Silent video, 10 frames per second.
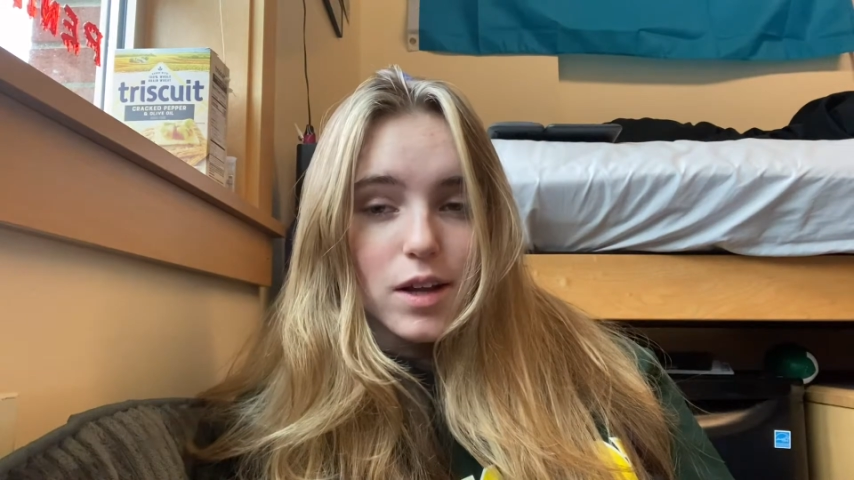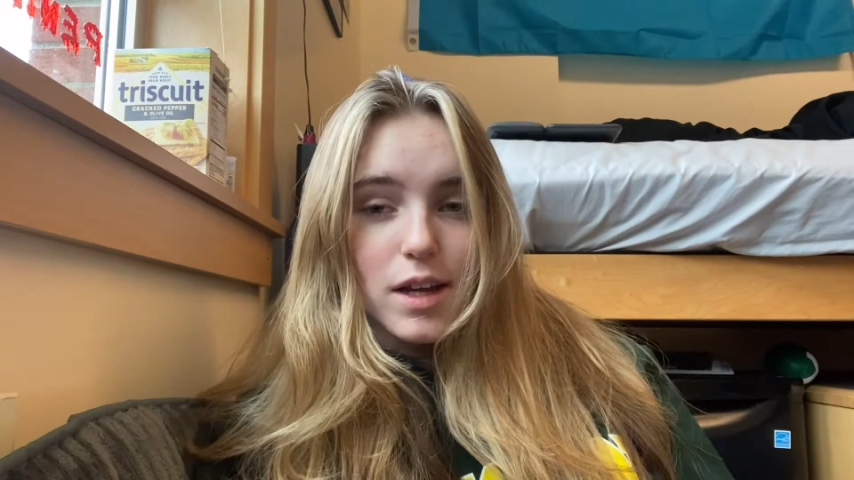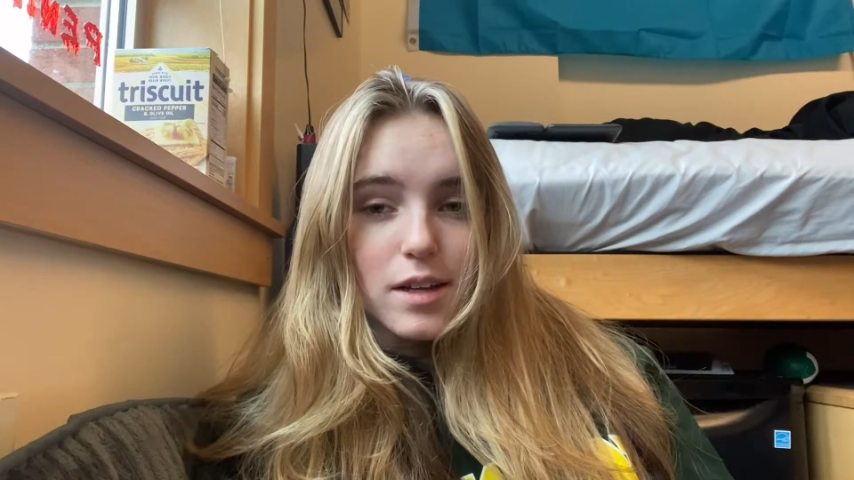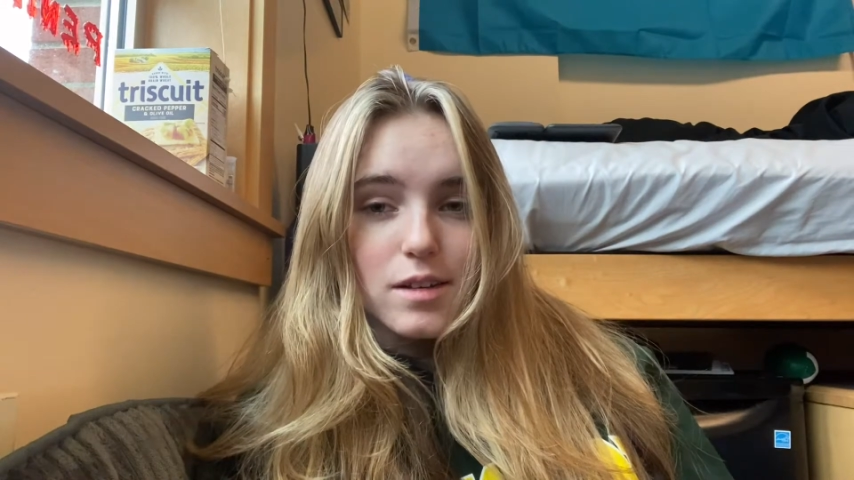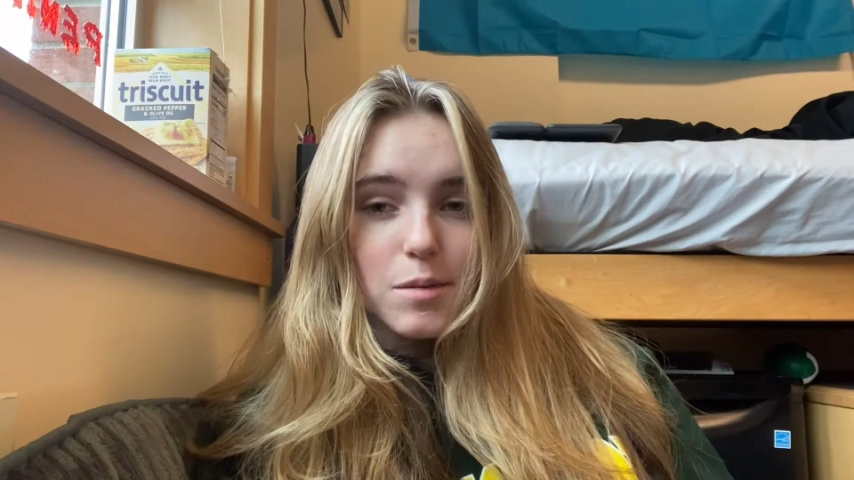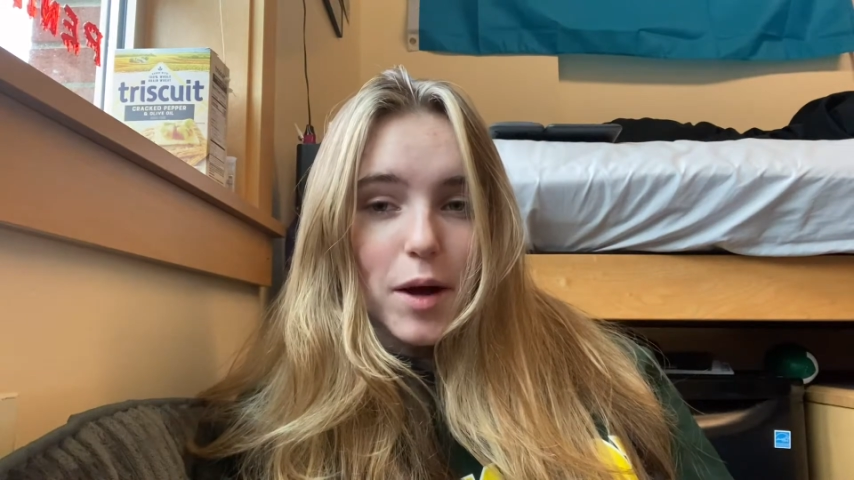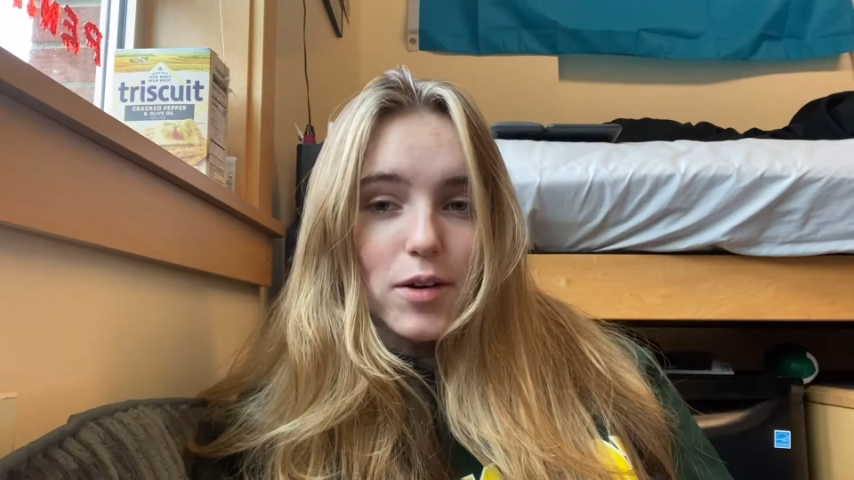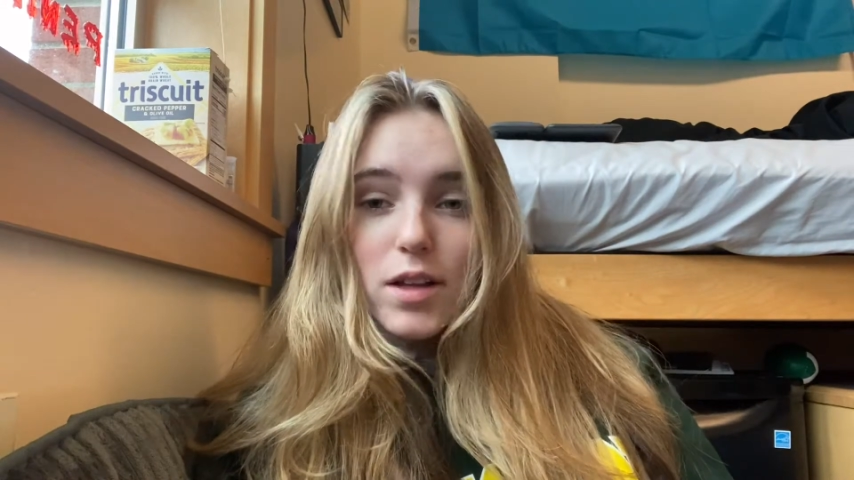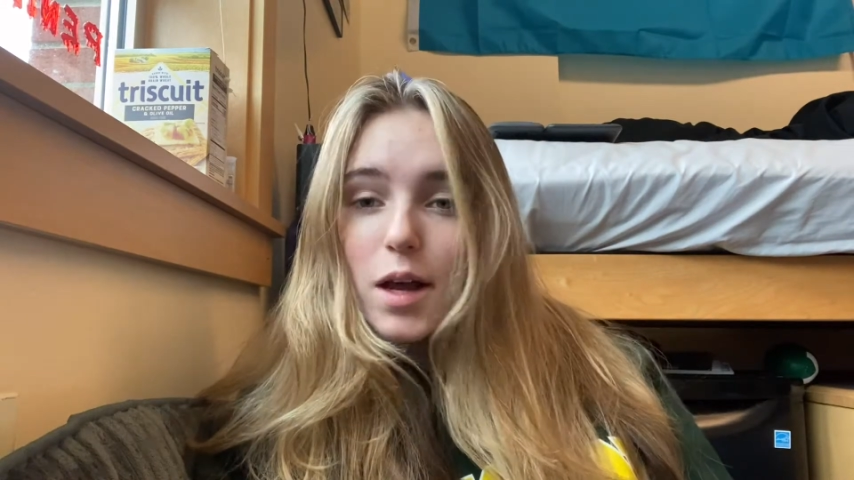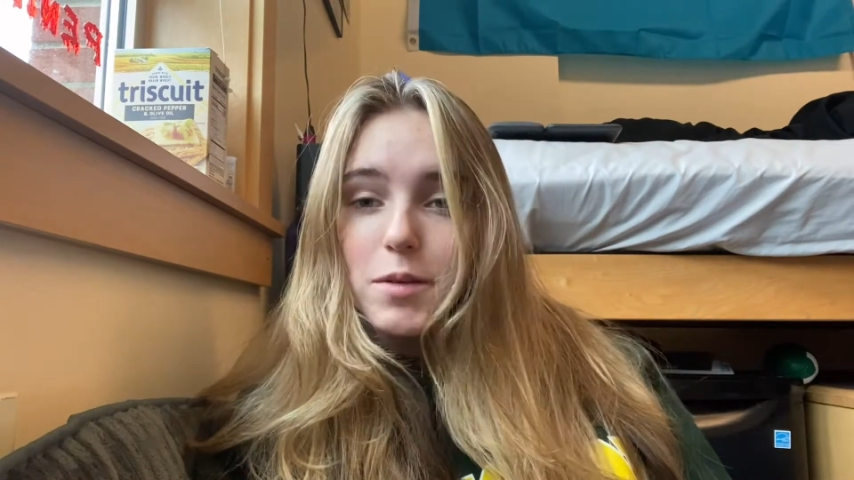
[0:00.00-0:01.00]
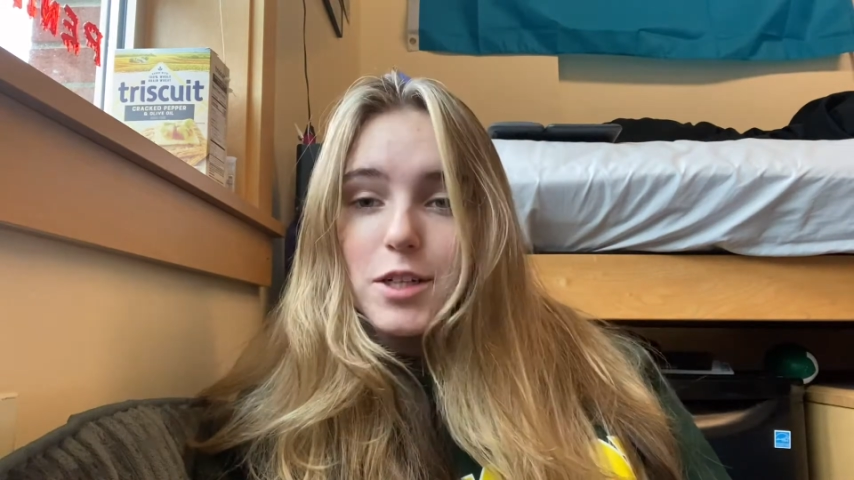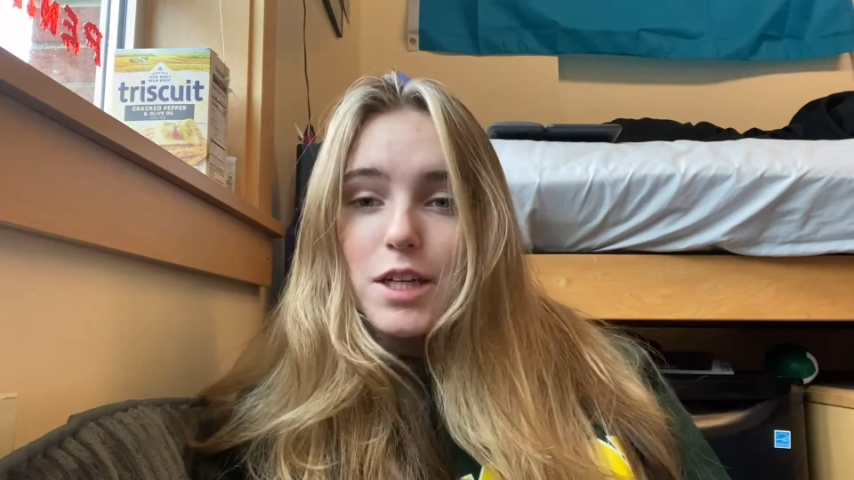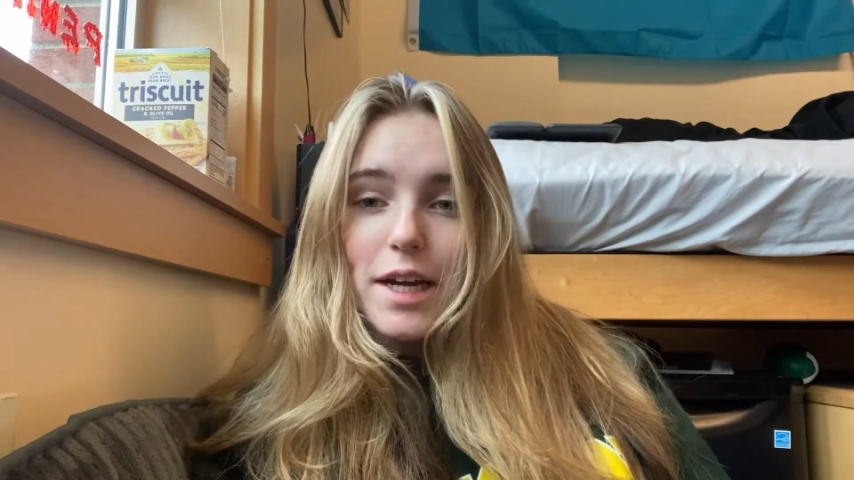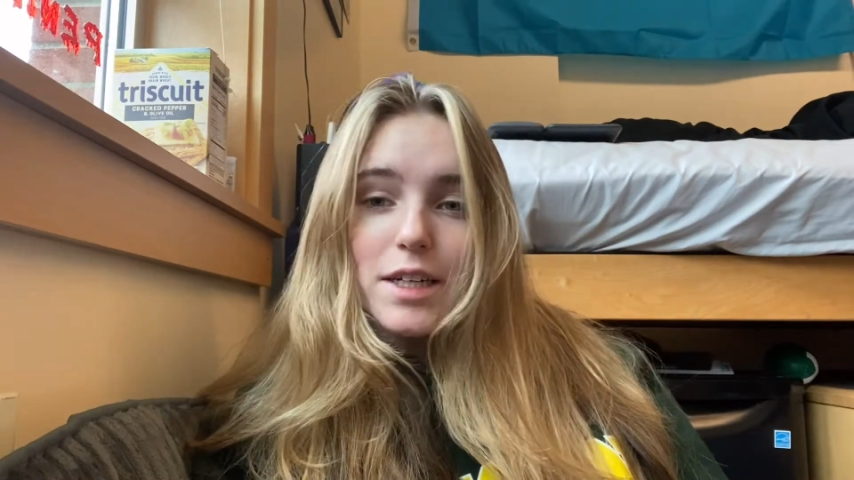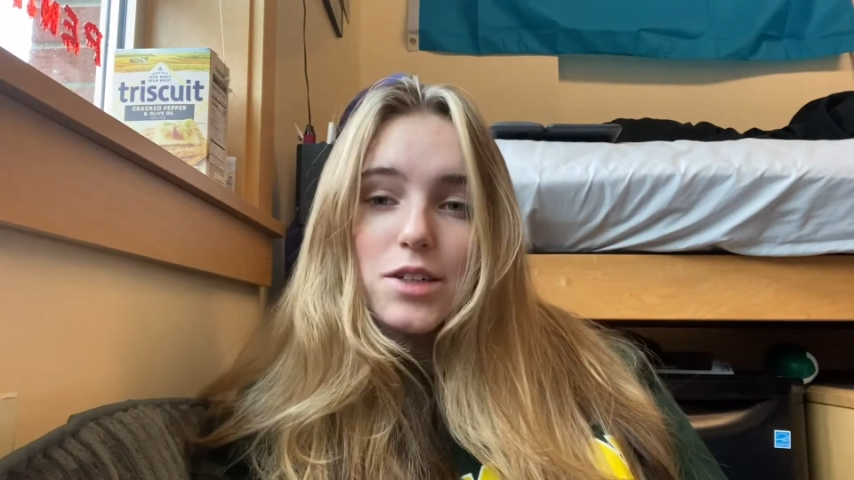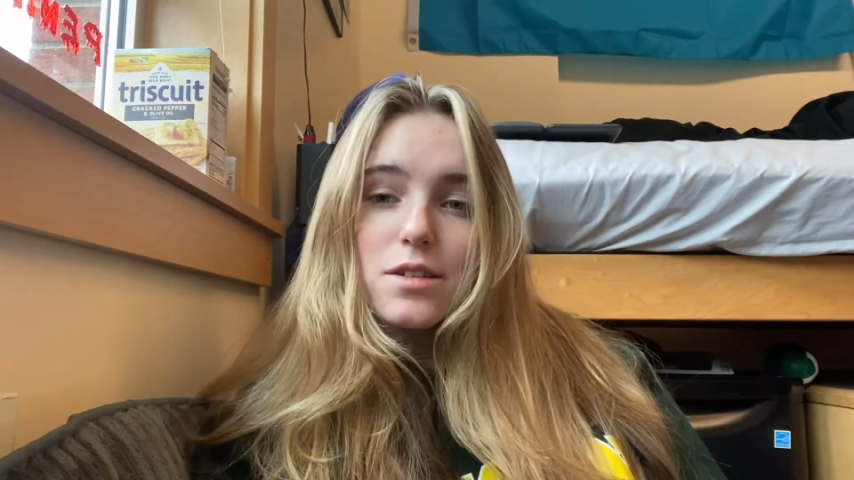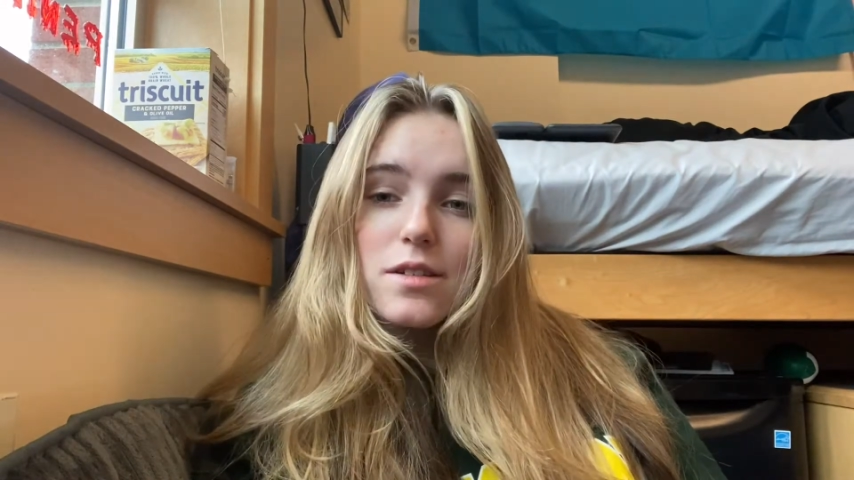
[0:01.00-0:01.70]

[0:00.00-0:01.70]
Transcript: is about climate change